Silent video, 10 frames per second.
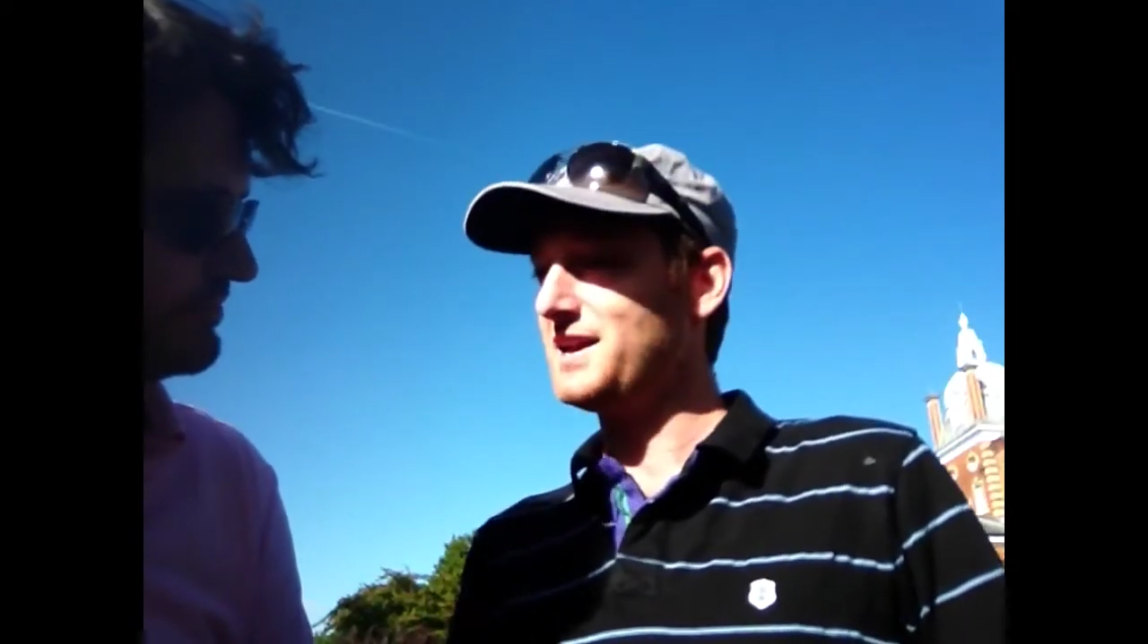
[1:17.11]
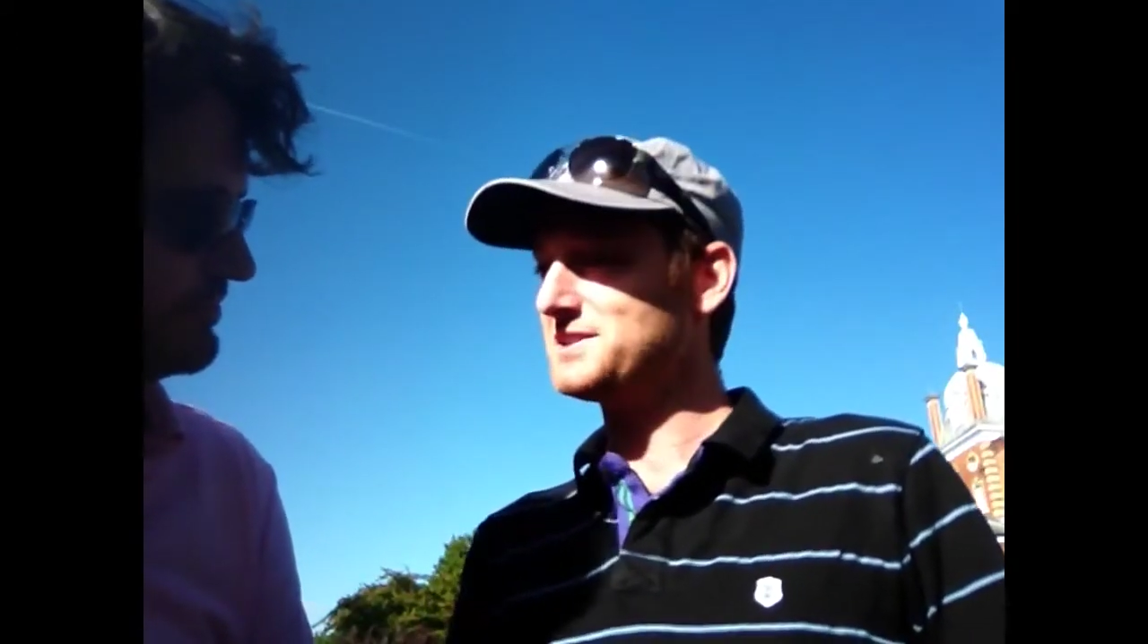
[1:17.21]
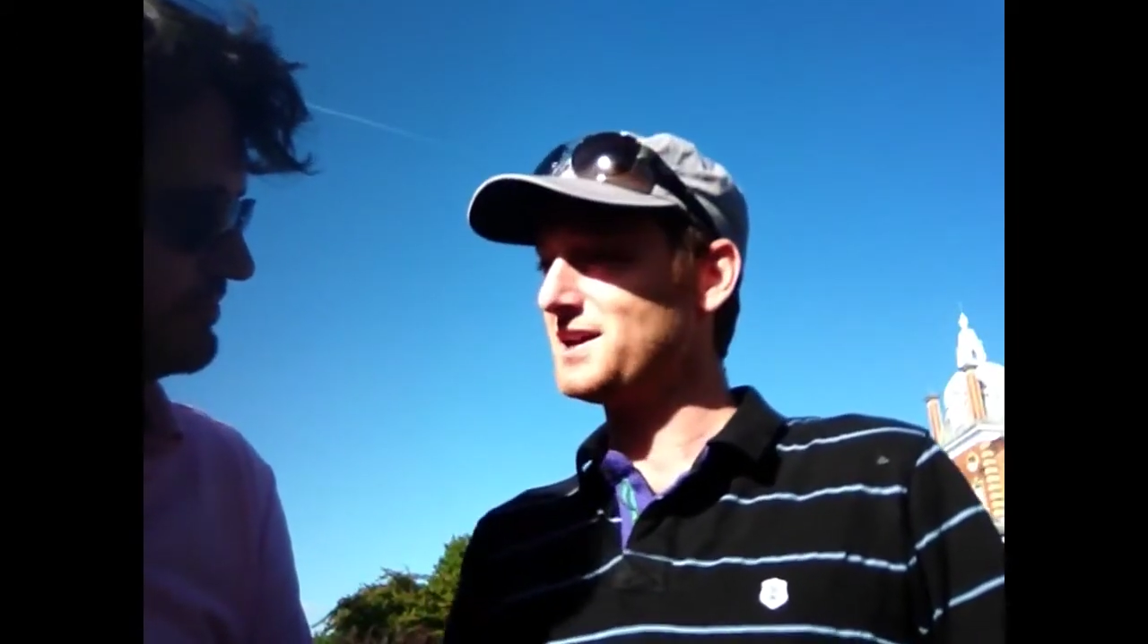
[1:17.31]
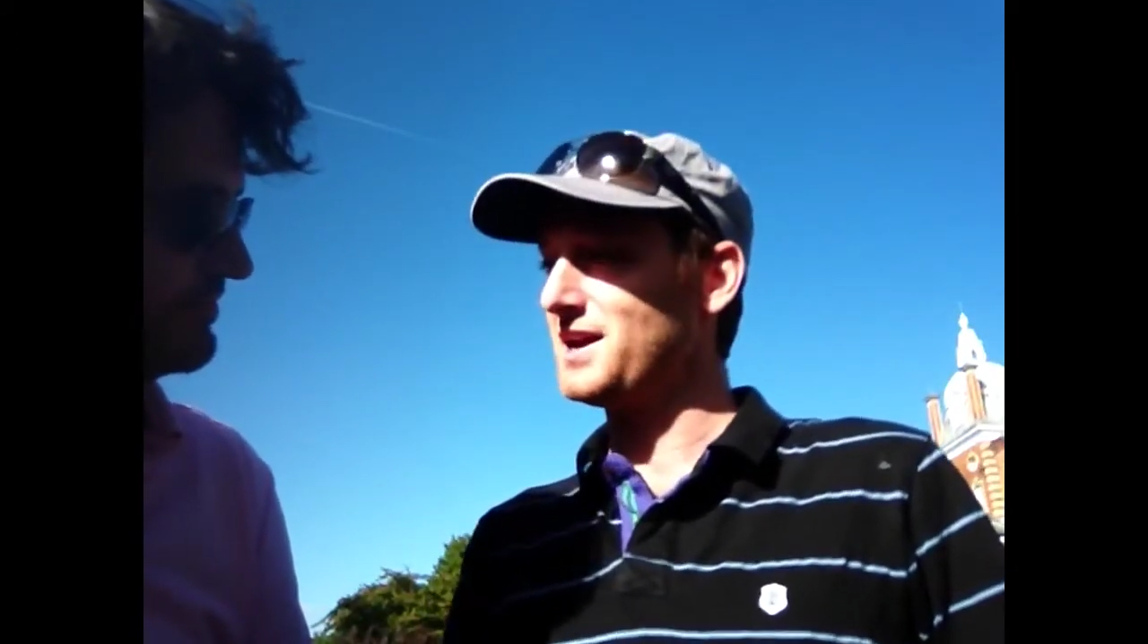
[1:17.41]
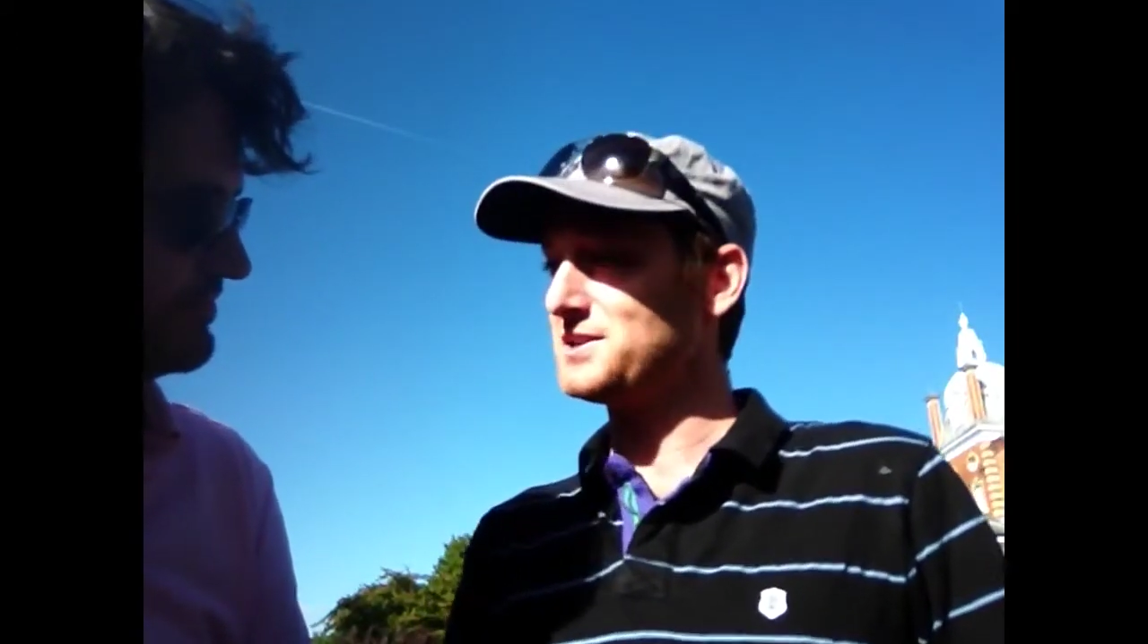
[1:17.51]

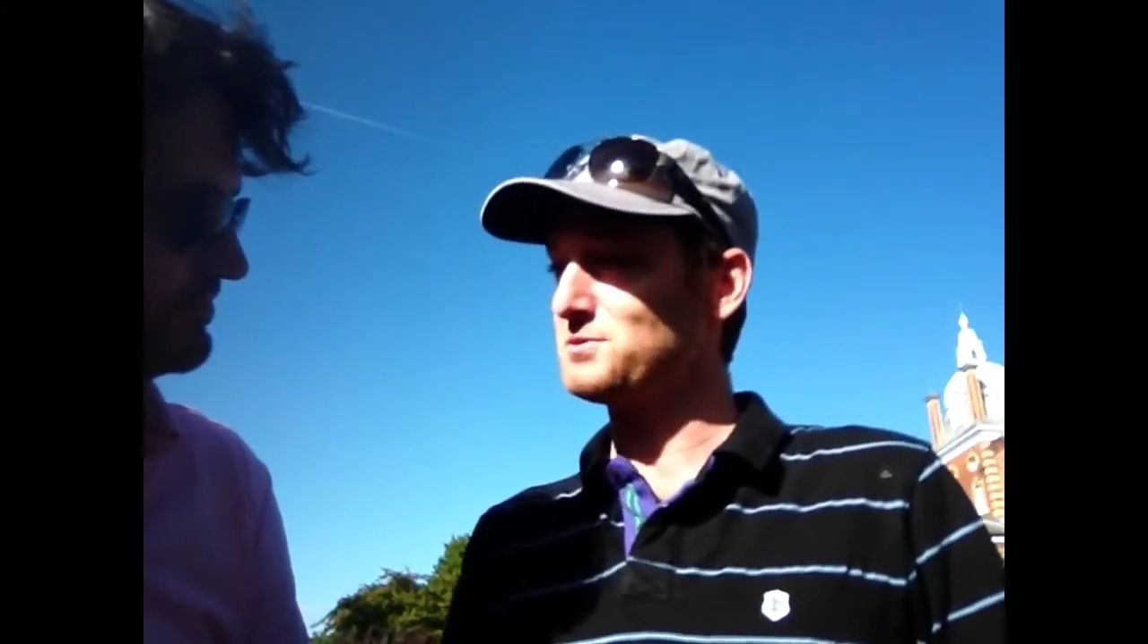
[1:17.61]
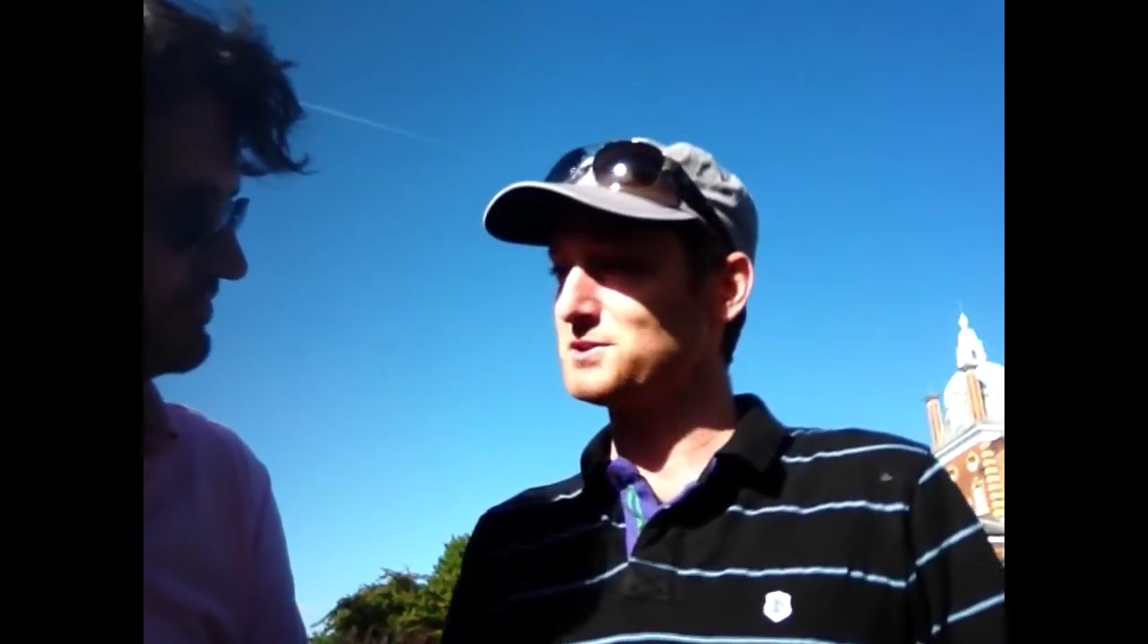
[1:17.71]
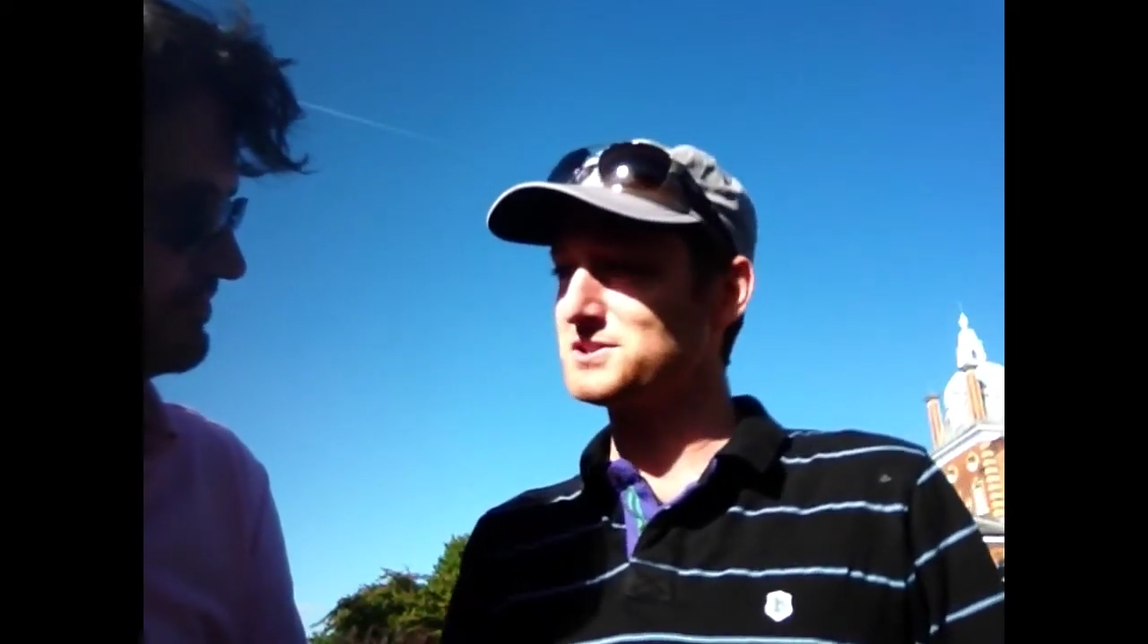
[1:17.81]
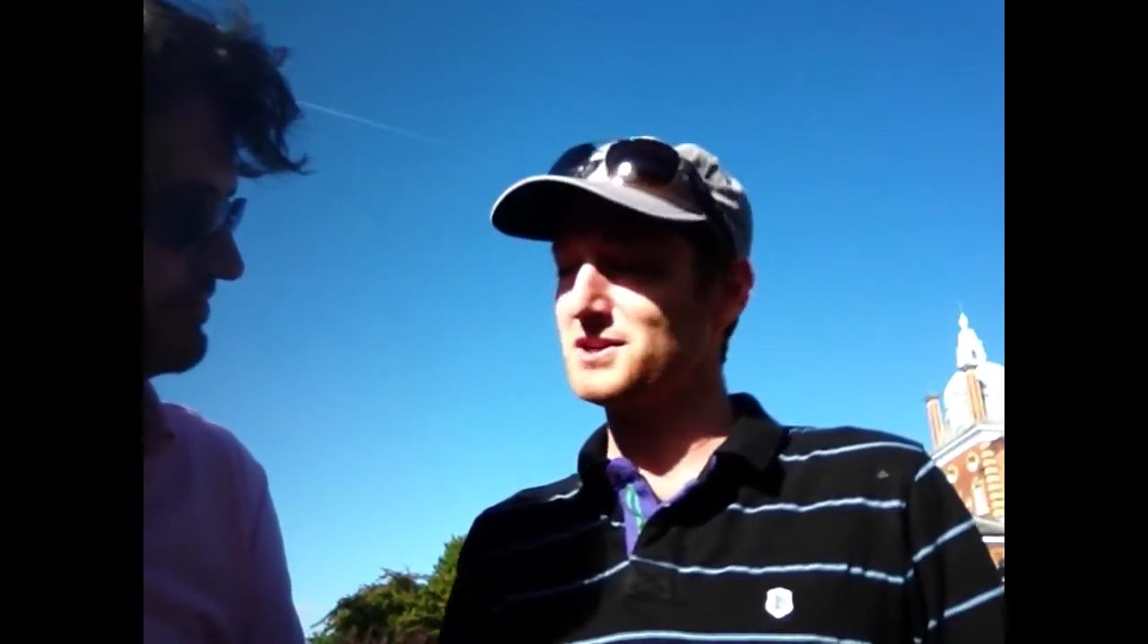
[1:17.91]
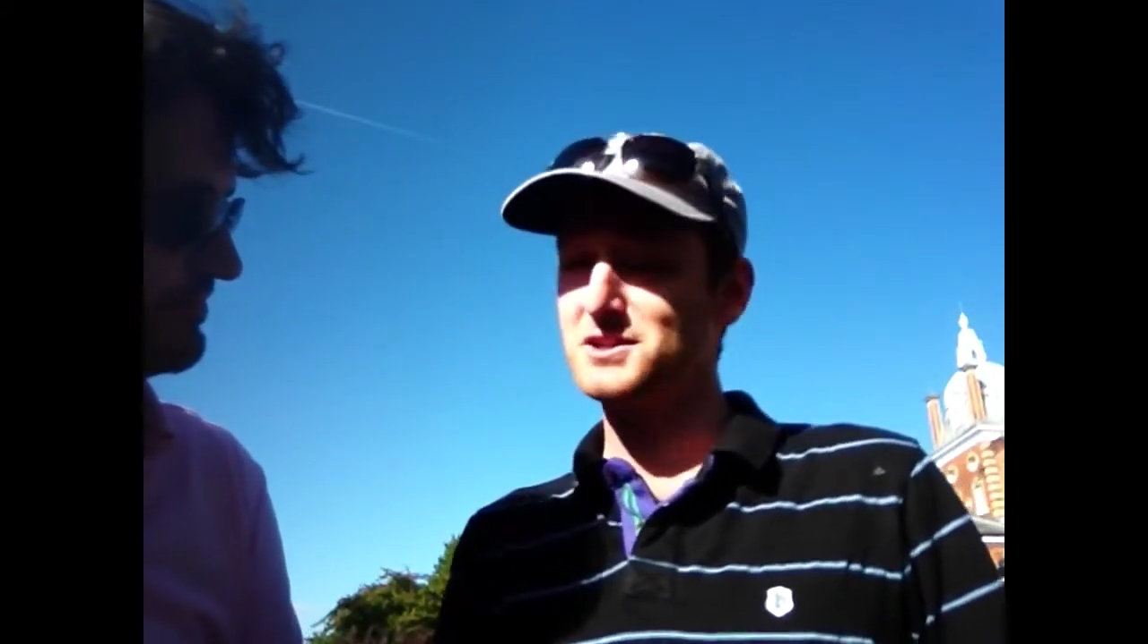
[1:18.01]
as
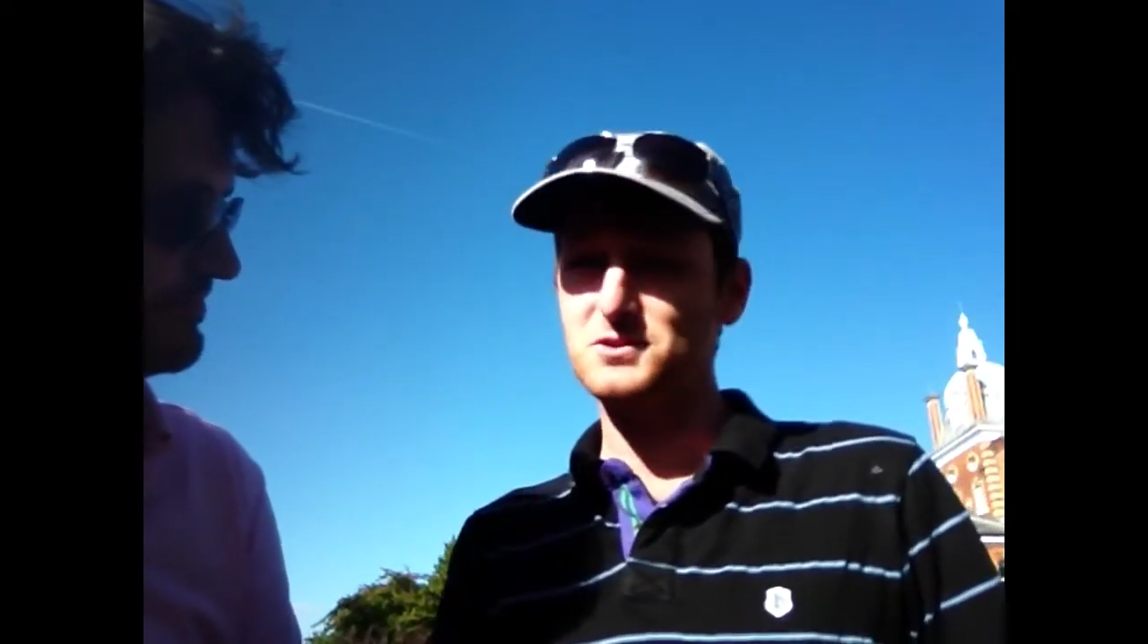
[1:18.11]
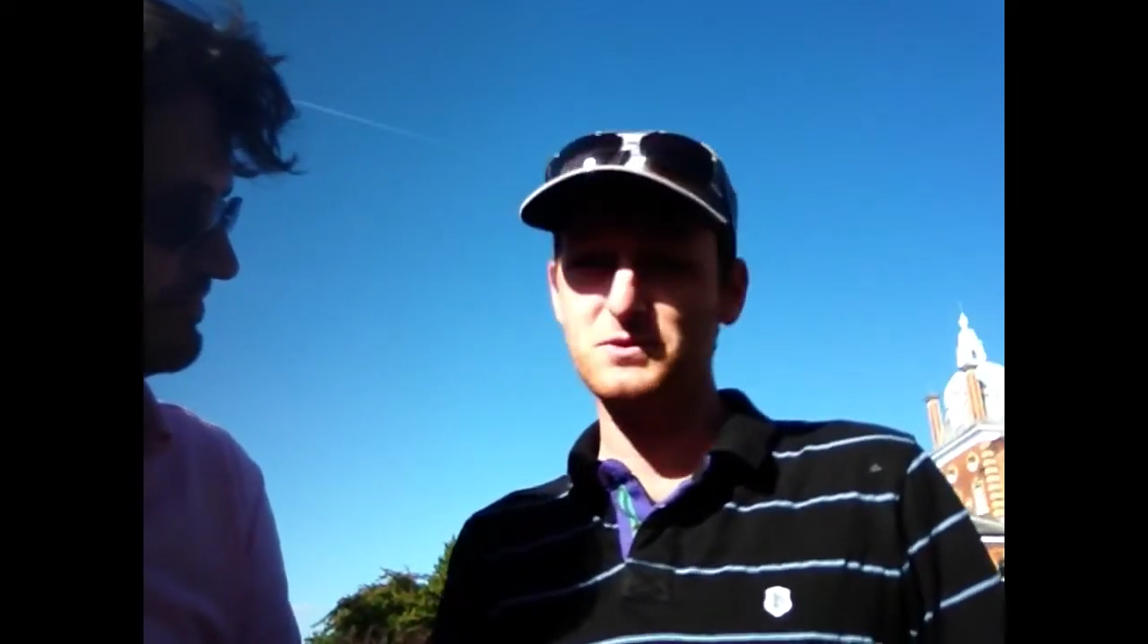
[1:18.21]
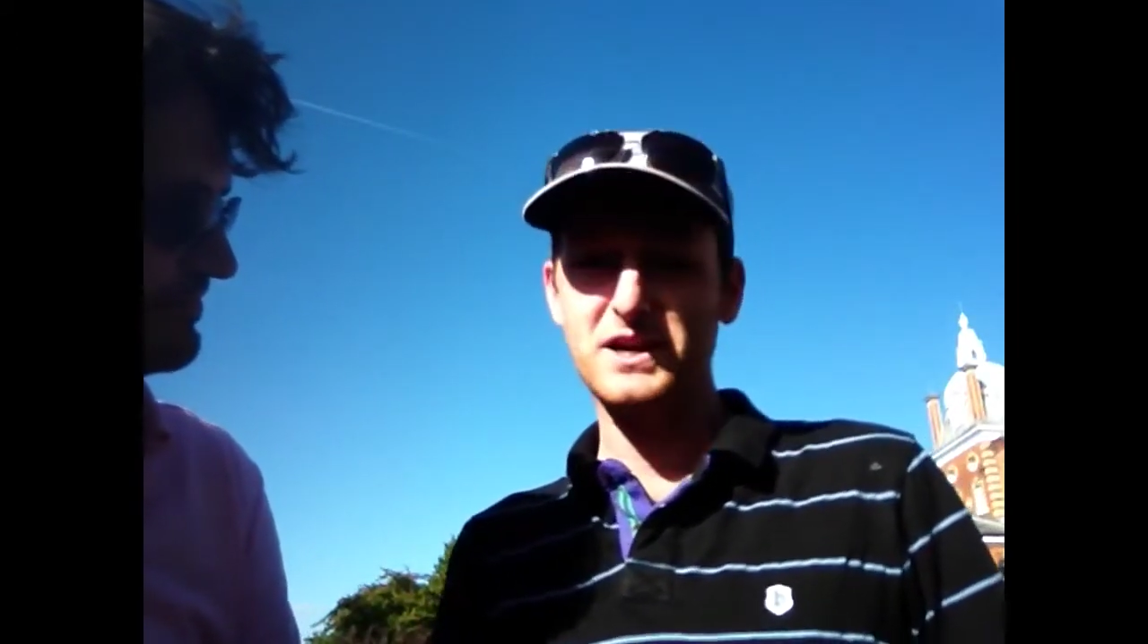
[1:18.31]
what's known as a